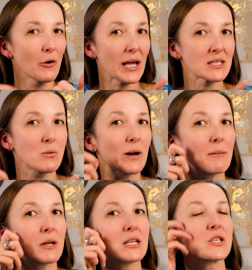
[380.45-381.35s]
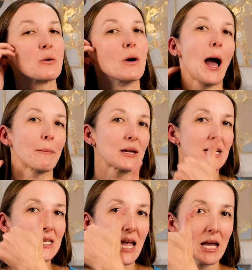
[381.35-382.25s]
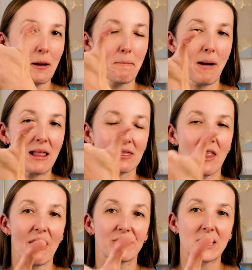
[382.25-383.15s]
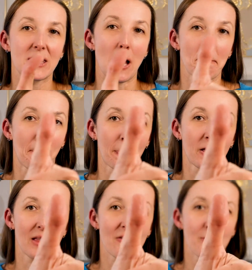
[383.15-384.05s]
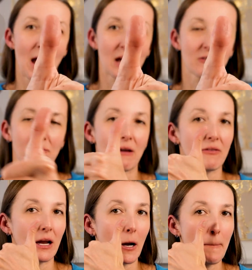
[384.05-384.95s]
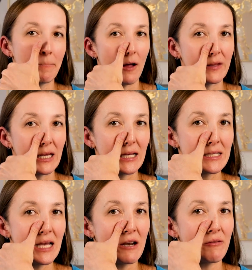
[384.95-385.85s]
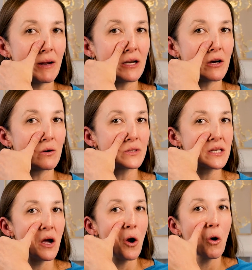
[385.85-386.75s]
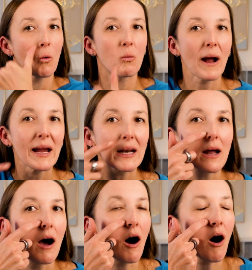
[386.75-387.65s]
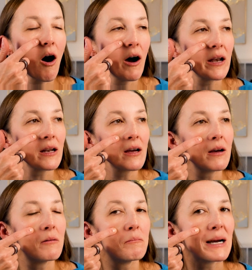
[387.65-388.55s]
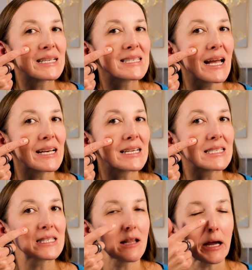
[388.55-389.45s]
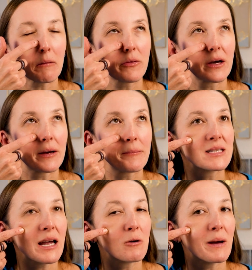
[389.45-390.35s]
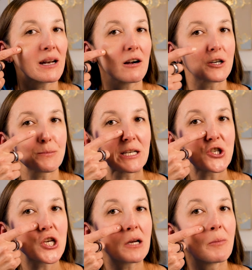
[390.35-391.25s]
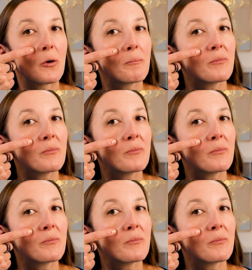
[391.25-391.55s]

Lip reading: Okay, so what I'm going to do, I'm going to take my left thumb, the left pad of my finger, on the inside of my nose, right on my sinus, like the zygomatic arch, my cheekbone.